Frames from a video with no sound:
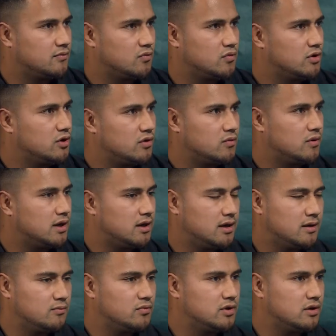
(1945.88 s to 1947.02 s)
you
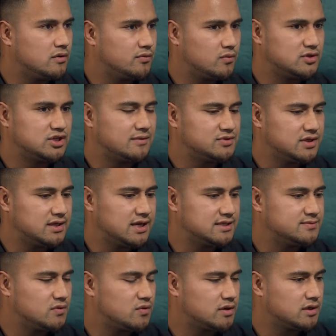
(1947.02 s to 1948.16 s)
know, Job Train has
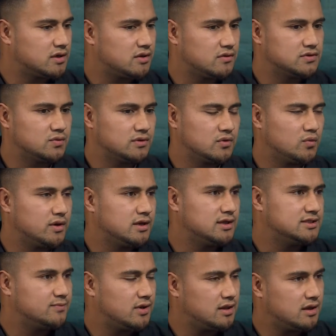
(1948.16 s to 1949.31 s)
been working close with One
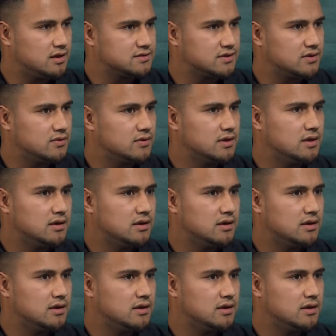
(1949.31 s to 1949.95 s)
East Palo Alto,